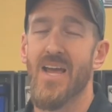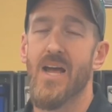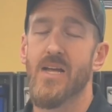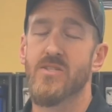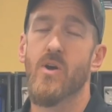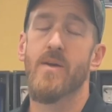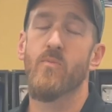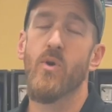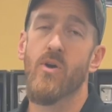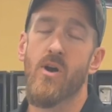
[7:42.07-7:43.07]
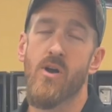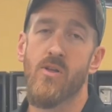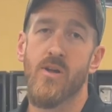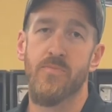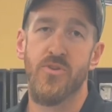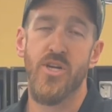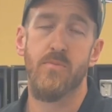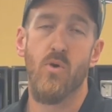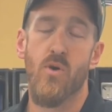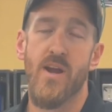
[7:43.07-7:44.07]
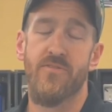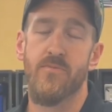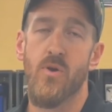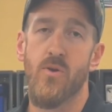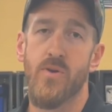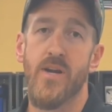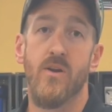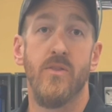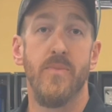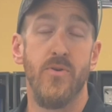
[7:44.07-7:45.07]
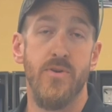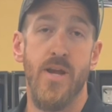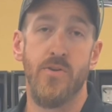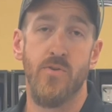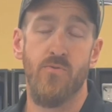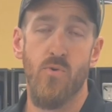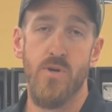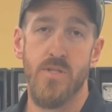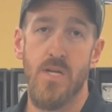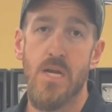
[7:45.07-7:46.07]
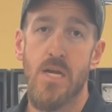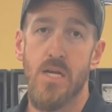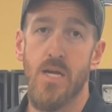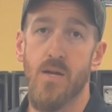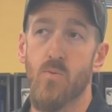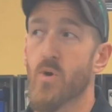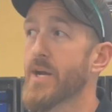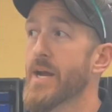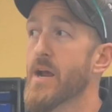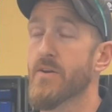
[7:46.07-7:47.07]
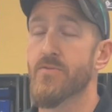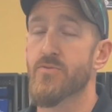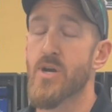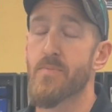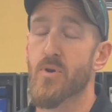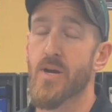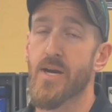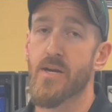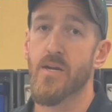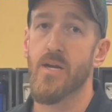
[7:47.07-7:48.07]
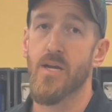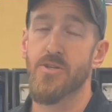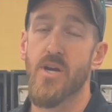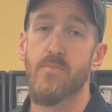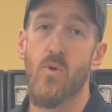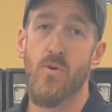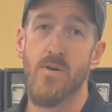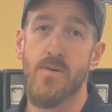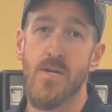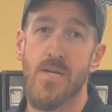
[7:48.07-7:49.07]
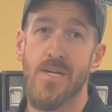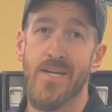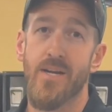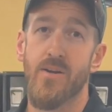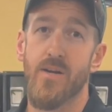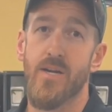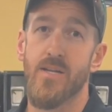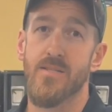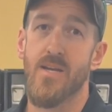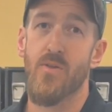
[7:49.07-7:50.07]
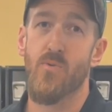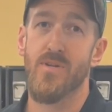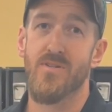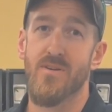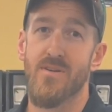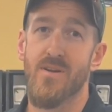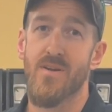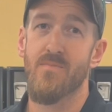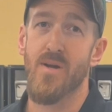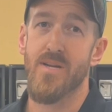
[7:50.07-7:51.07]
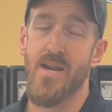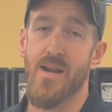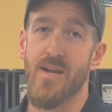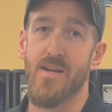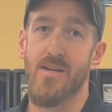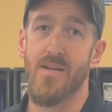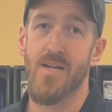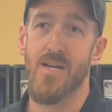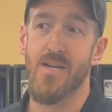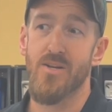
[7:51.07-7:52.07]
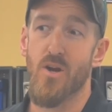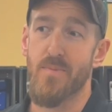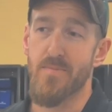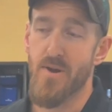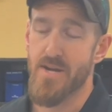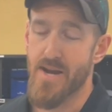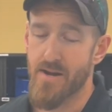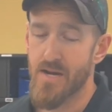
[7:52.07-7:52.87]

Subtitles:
So I'm Will Hall. I'm the Job Corps AFMO here on the Bitterroot National Forest, working out of Trapper Creek Job Corps here in southwestern Montana, Darwin, Montana.